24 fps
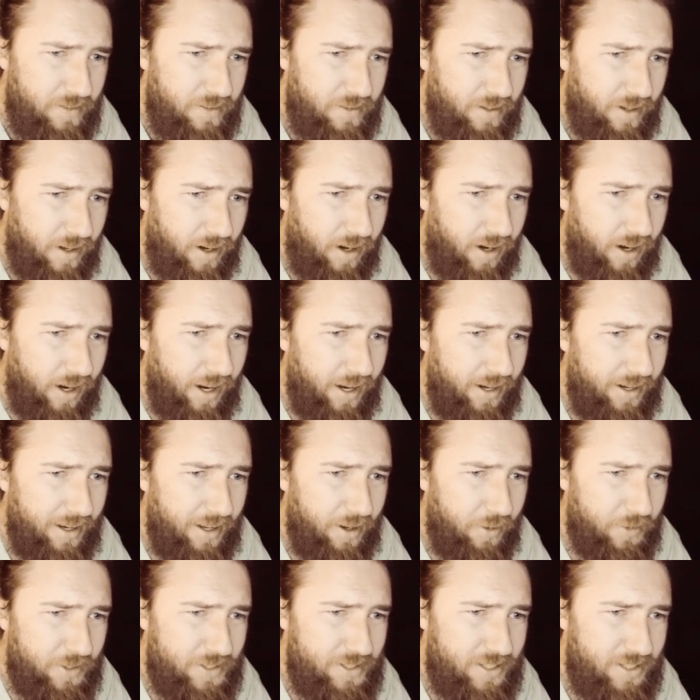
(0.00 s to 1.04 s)
All right, now
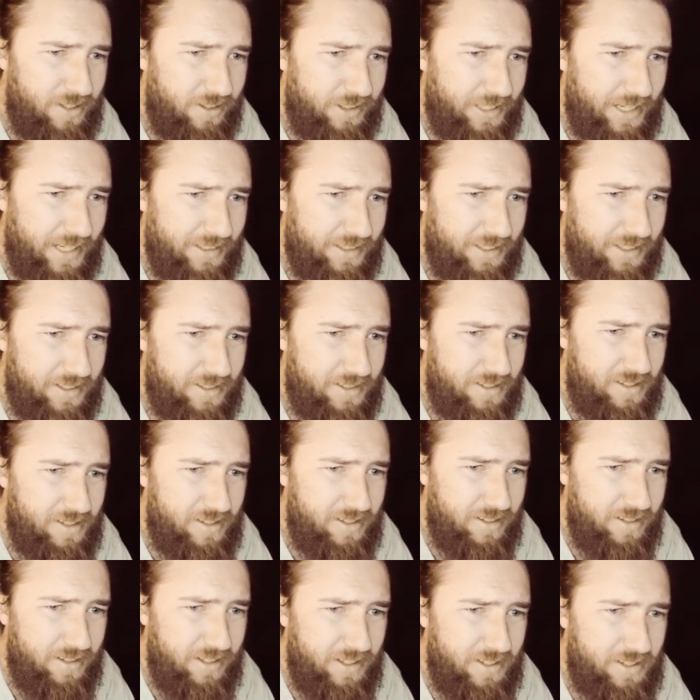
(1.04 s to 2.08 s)
we still got
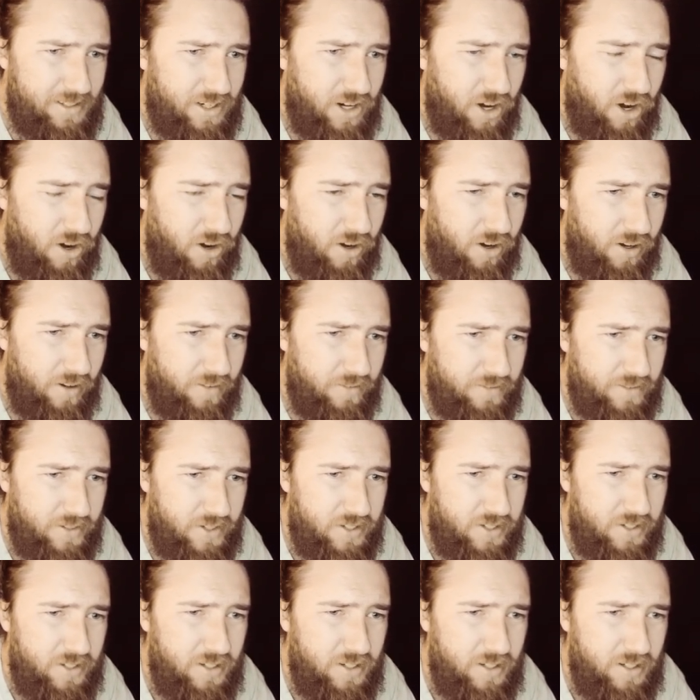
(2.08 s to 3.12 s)
these
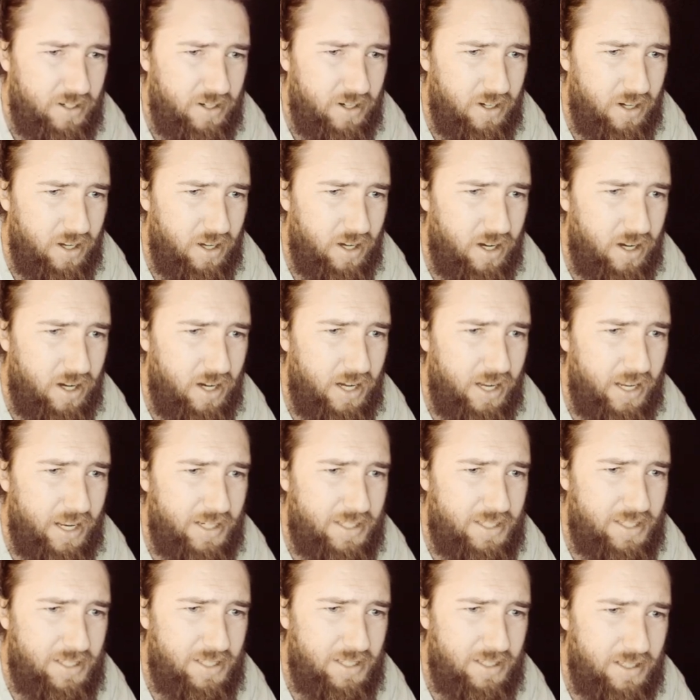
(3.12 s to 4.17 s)
curves,
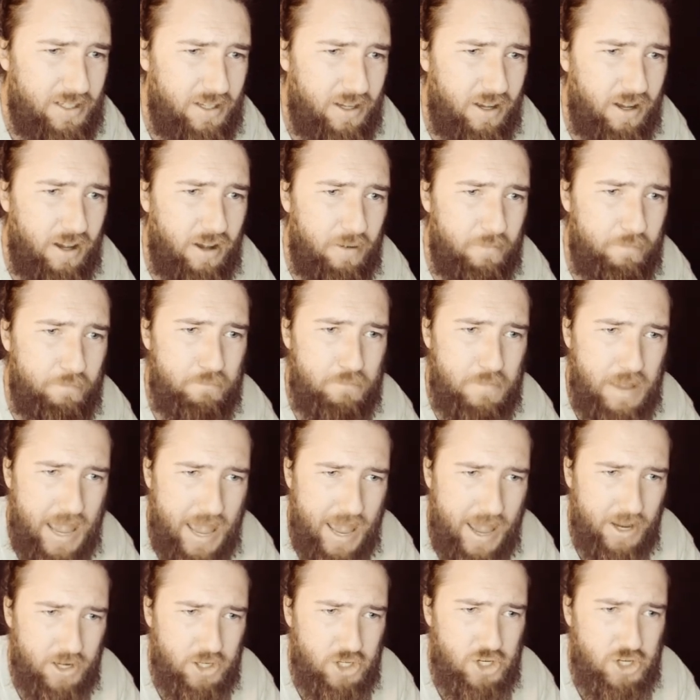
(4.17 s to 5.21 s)
not a
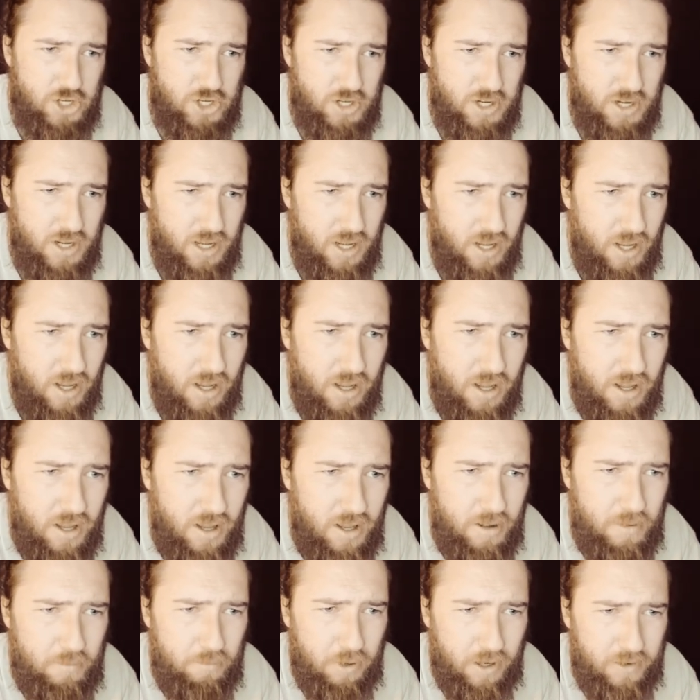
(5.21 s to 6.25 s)
mesh.
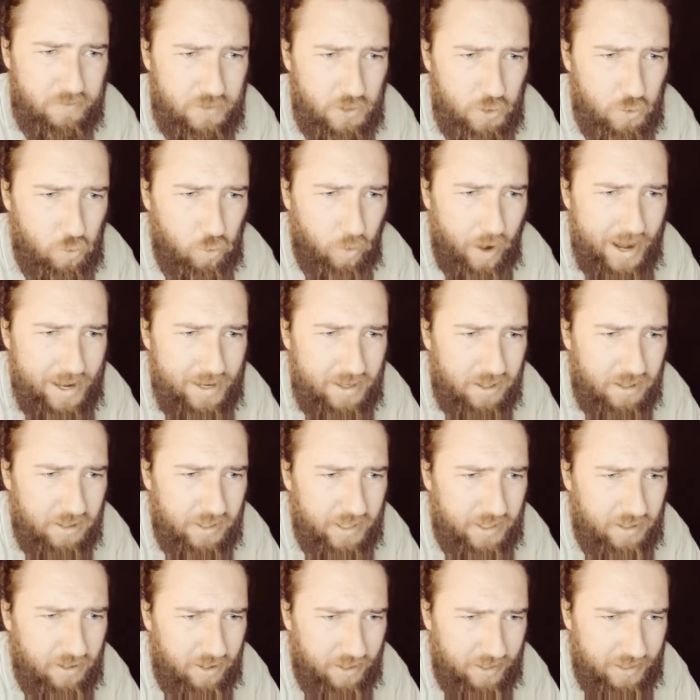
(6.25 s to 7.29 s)
But if you right
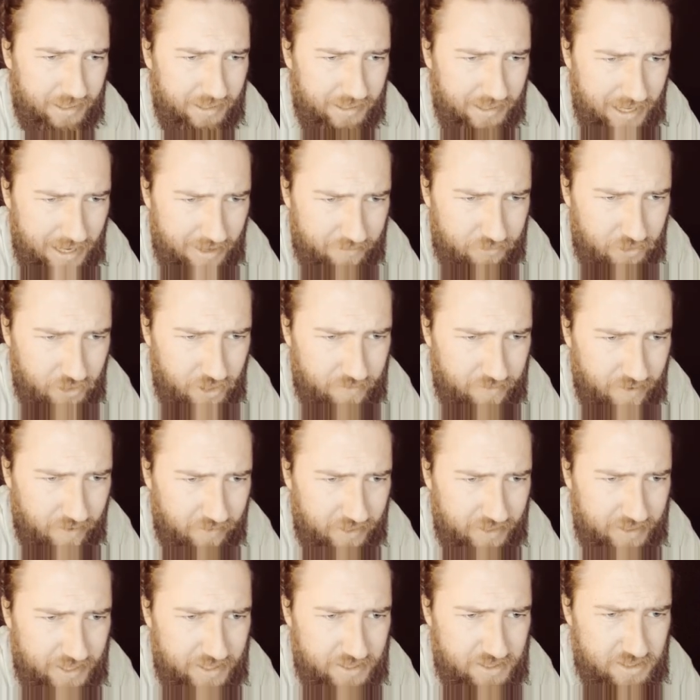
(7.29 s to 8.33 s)
click on it after you have
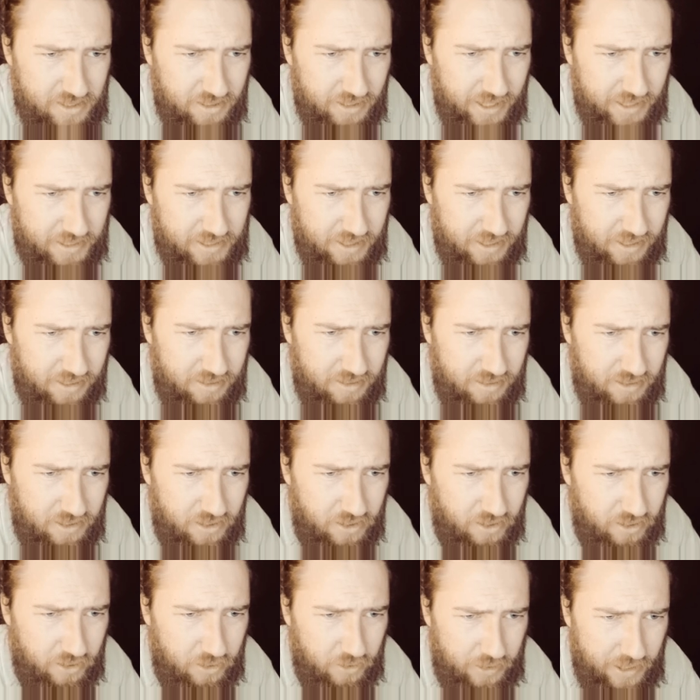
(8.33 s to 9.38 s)
everything selected, you
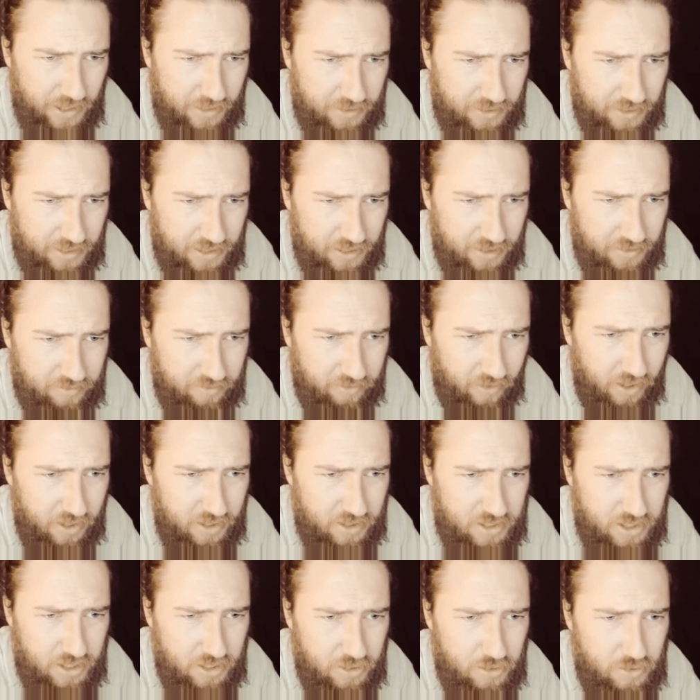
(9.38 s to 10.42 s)
can go down to Convert
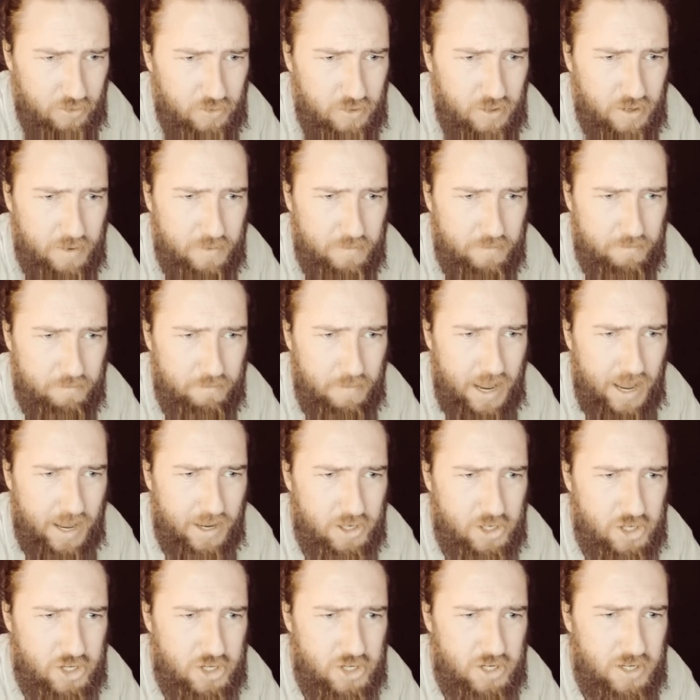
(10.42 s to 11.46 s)
to
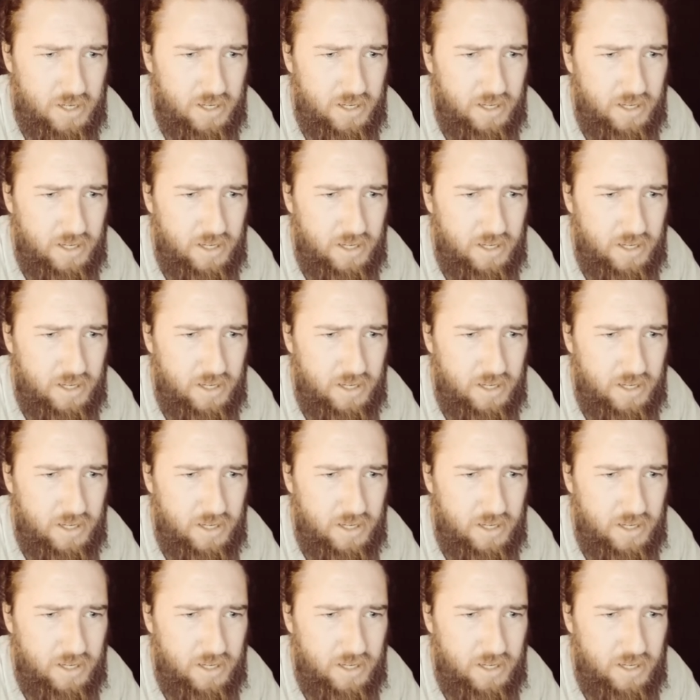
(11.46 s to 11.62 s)
Mesh.